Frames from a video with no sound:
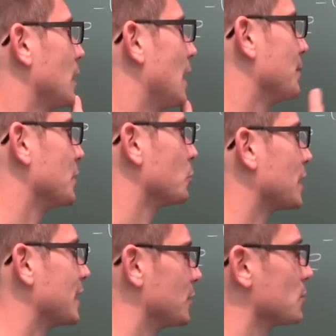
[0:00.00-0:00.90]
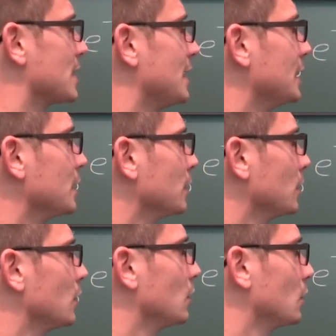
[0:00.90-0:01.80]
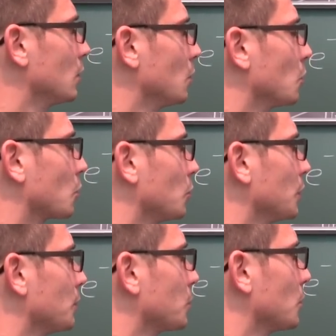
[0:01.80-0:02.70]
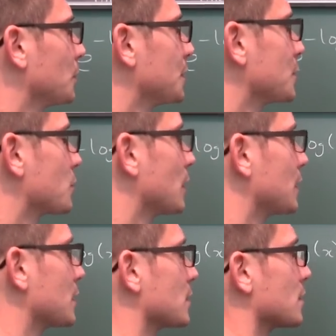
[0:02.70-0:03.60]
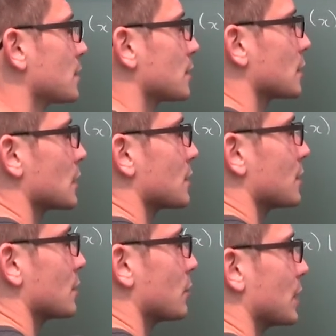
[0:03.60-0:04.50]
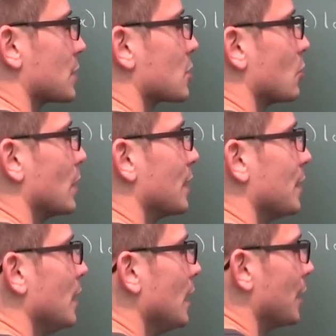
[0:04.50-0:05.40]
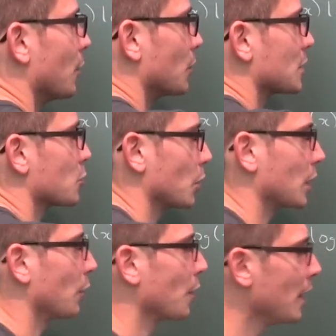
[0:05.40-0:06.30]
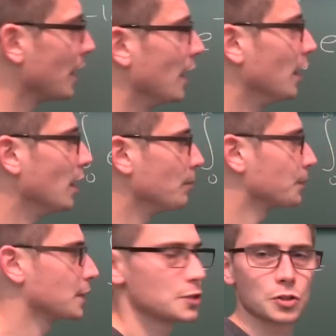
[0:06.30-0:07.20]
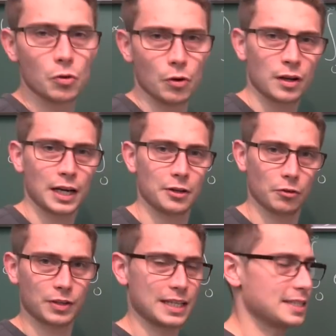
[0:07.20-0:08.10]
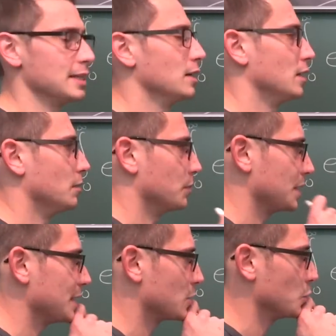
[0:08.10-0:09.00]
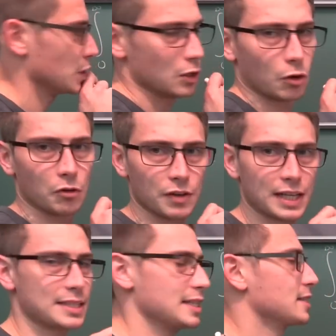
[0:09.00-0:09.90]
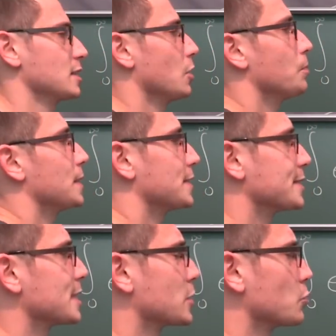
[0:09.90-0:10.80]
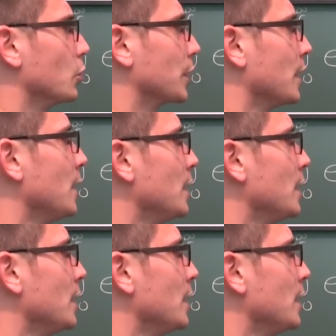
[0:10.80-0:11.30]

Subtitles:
I mean, we can't use any logarithm properties, right? This is just this thing squared. No, it doesn't work out. To kind of get the e to the log of x canceled out, but this doesn't work.